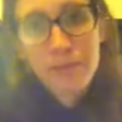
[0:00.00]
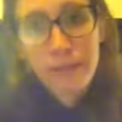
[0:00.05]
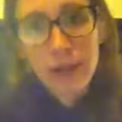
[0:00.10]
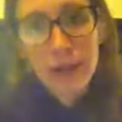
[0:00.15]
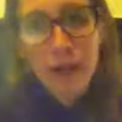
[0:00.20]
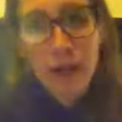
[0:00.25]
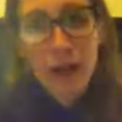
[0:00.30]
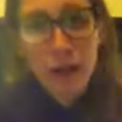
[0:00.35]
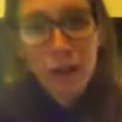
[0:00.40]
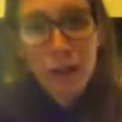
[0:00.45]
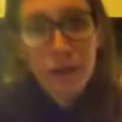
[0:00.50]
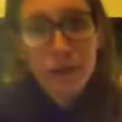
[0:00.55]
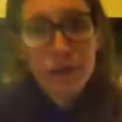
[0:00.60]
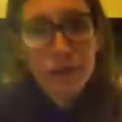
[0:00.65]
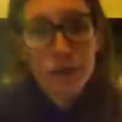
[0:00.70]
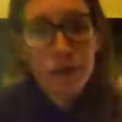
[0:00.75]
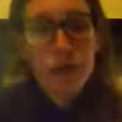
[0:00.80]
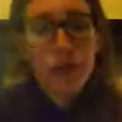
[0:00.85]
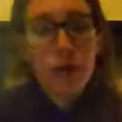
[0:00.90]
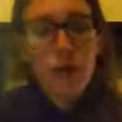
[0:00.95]
It
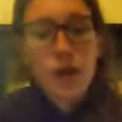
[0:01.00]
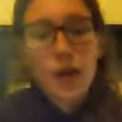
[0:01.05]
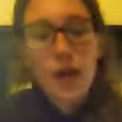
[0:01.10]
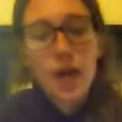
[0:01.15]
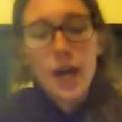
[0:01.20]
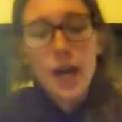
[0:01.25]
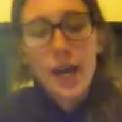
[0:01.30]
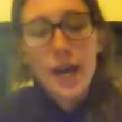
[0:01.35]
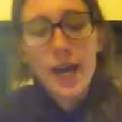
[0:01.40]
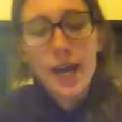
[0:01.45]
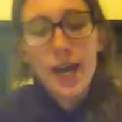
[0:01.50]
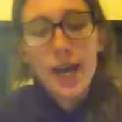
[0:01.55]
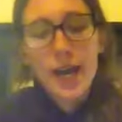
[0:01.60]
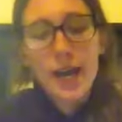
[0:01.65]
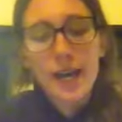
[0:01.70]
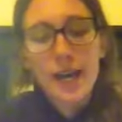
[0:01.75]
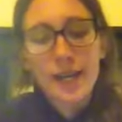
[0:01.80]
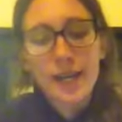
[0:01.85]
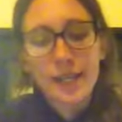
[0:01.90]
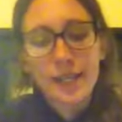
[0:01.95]
happens.
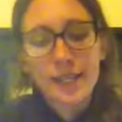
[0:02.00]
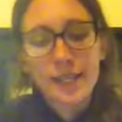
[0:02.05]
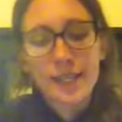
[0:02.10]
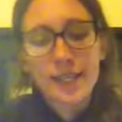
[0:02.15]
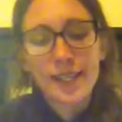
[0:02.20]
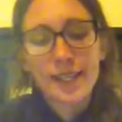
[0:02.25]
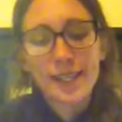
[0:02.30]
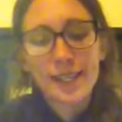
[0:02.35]
And